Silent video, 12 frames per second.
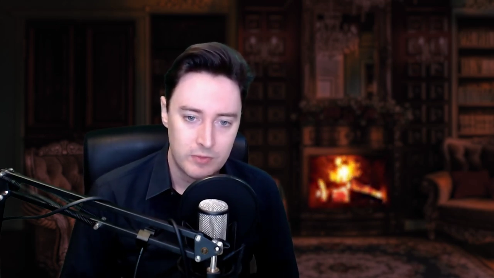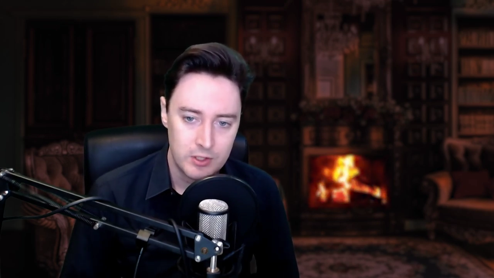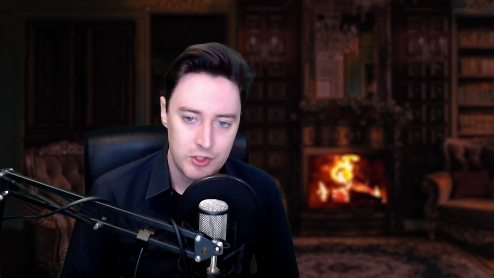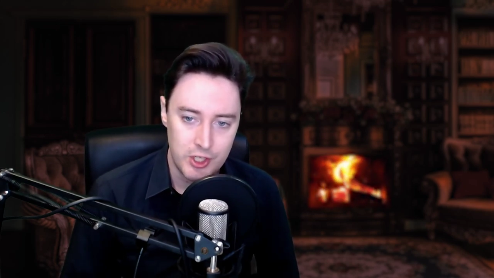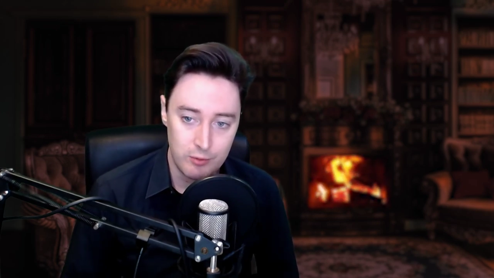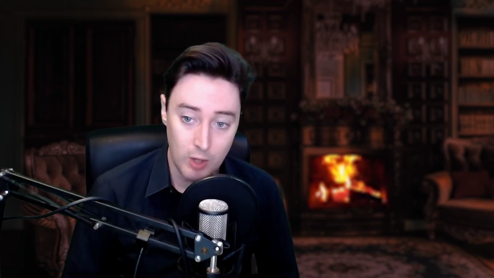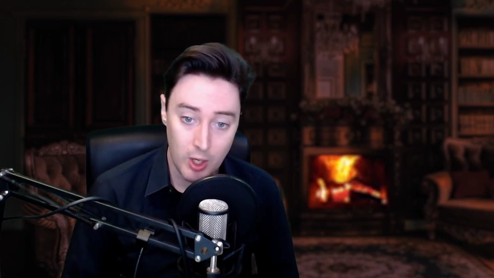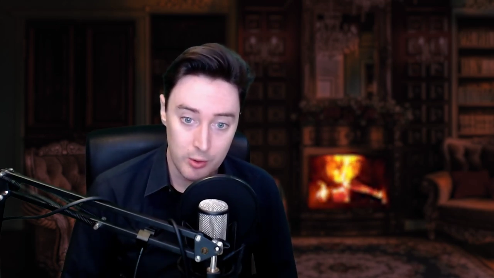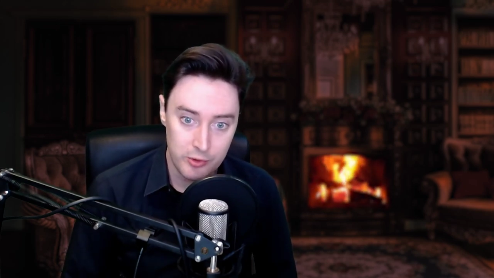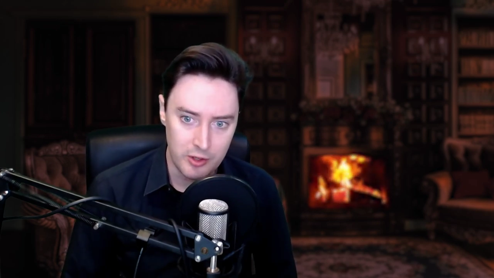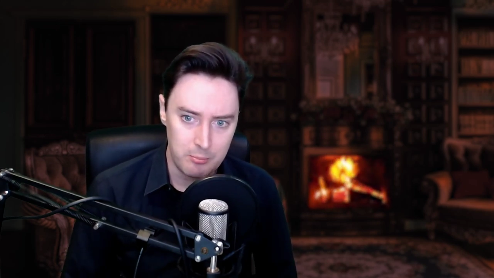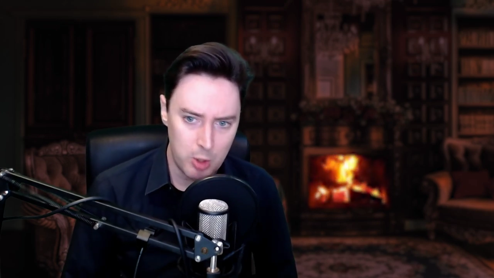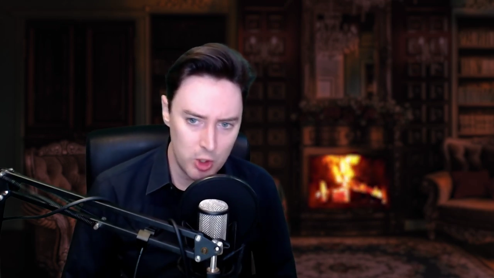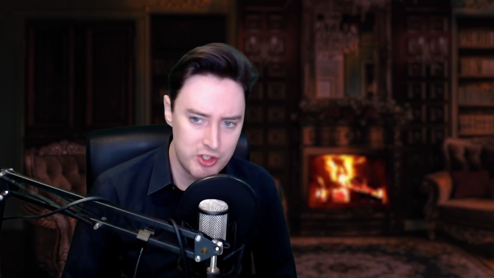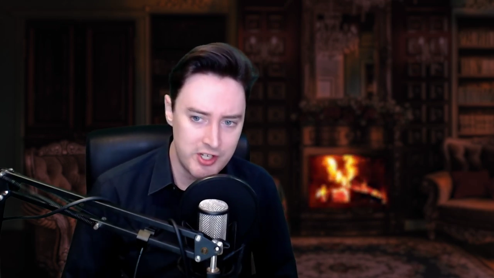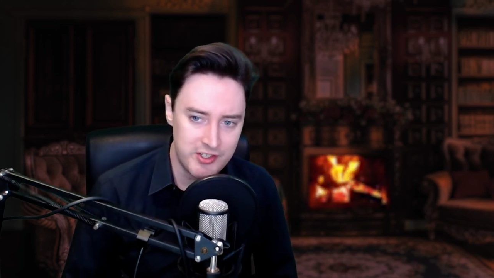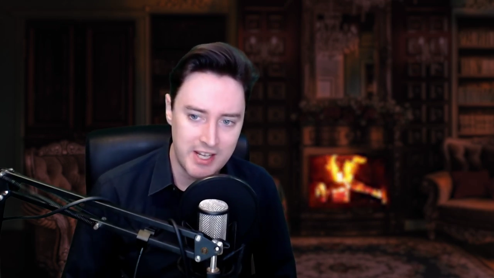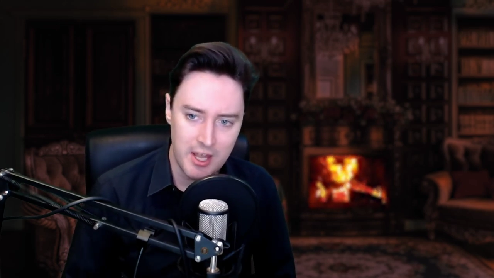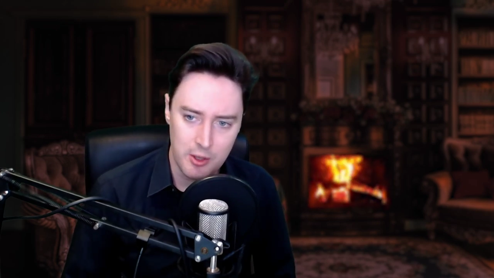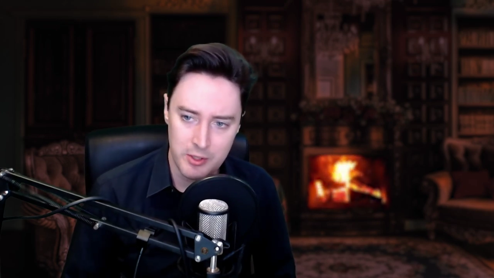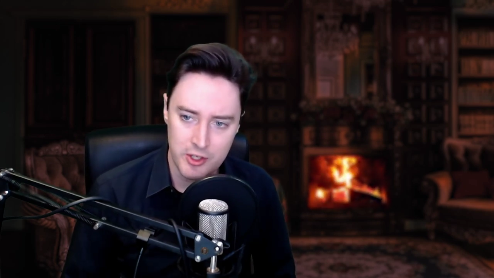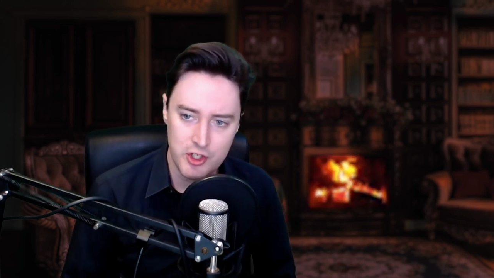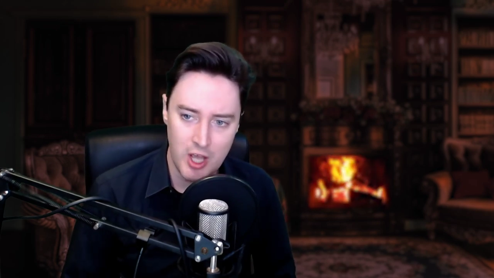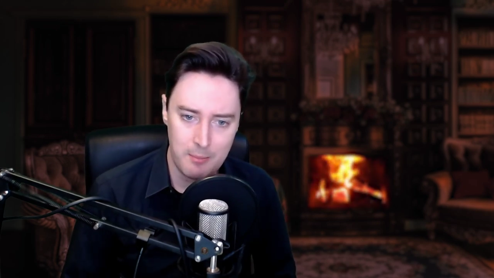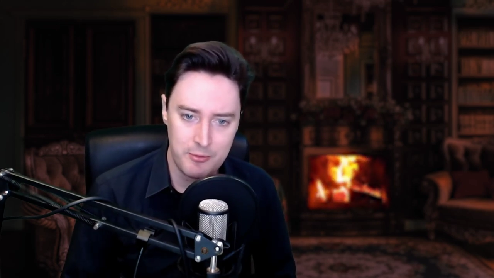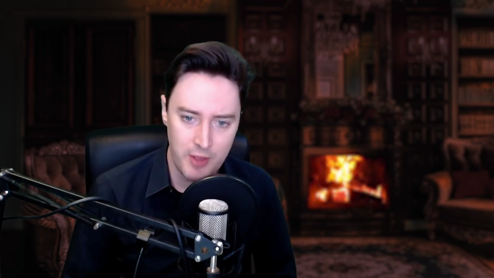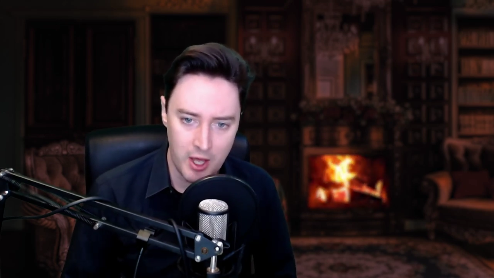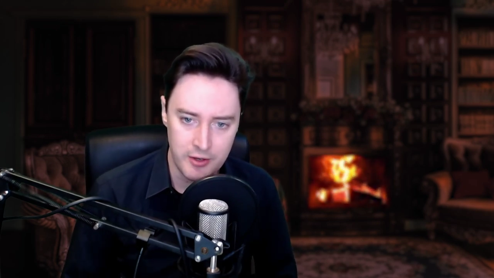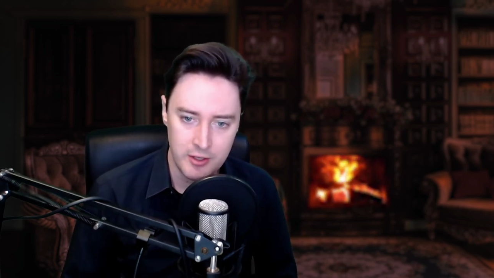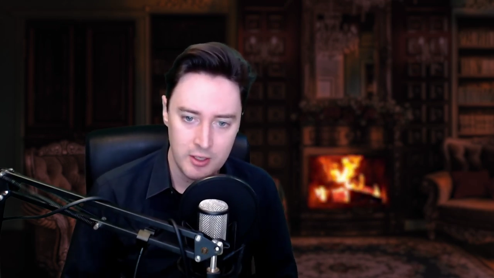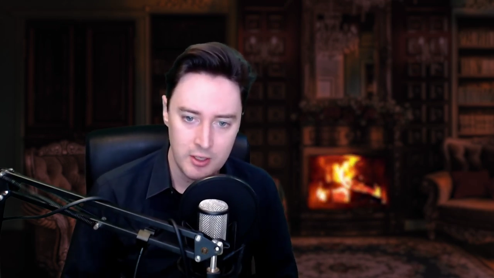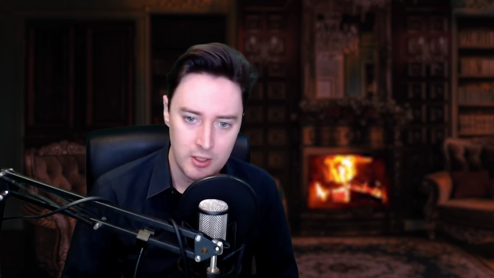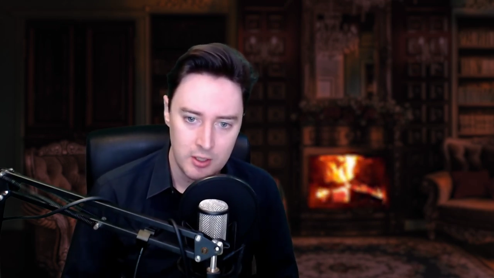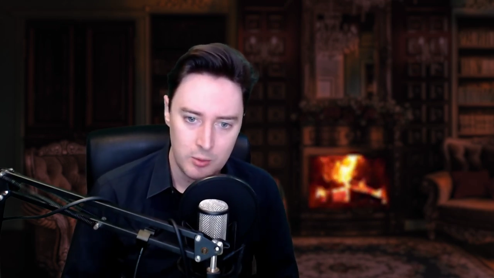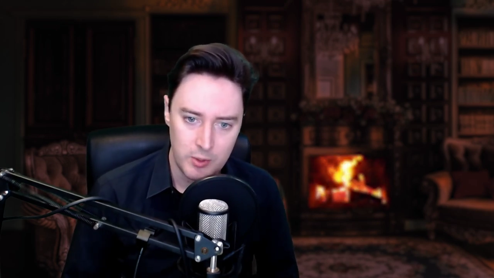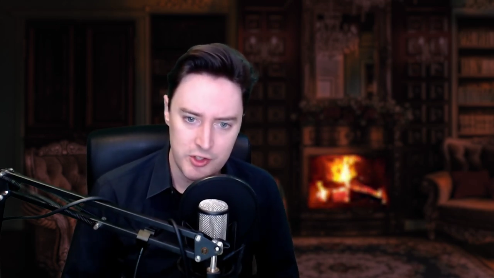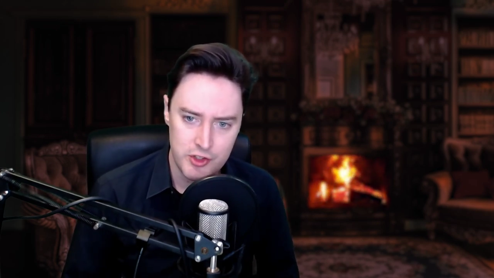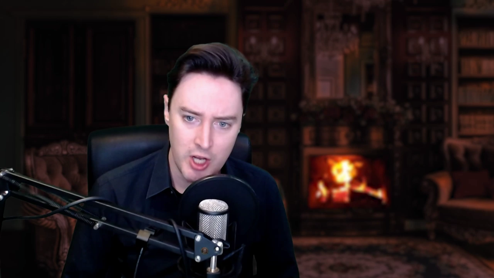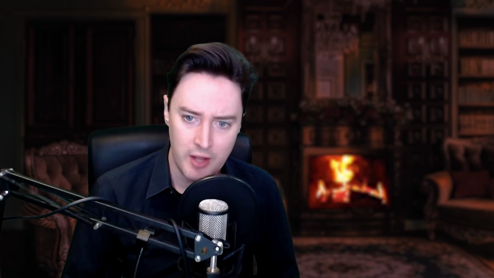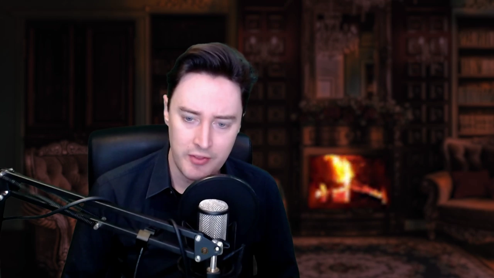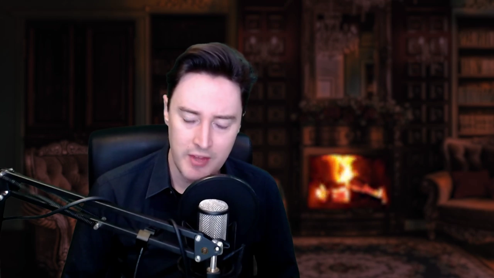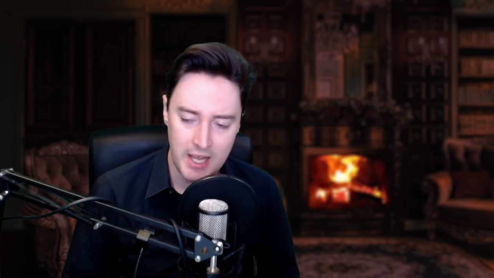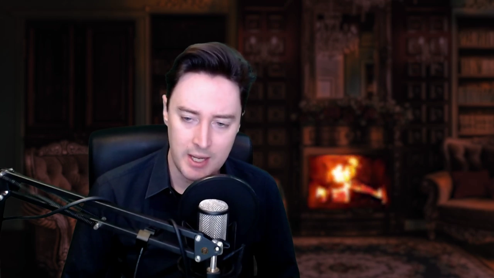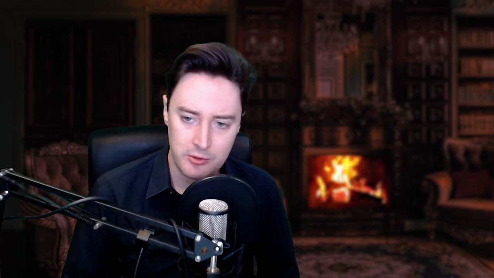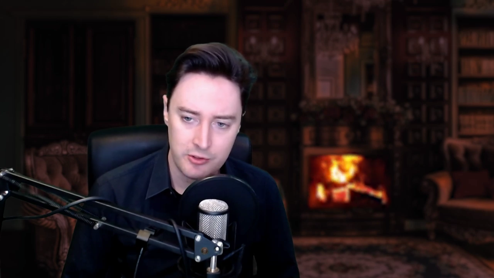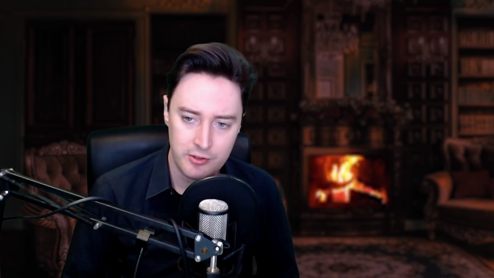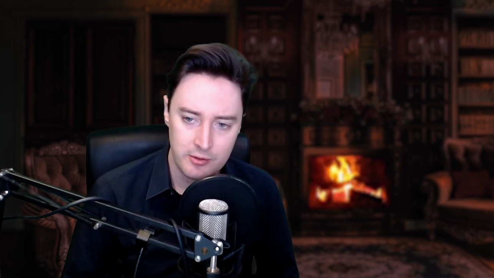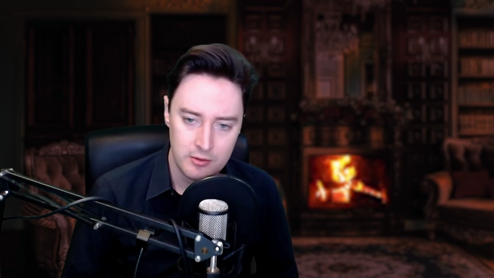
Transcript: She rose and pushed it together with a sharp thud, which jarred the house.